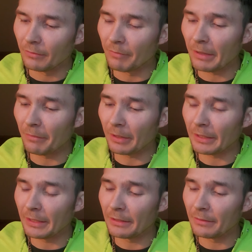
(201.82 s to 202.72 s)
make my
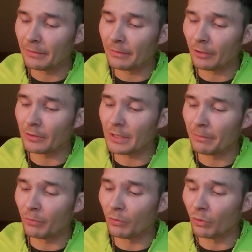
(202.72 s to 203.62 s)
kingdom or
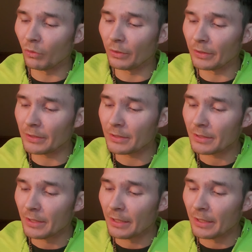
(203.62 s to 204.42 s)
temple glorious.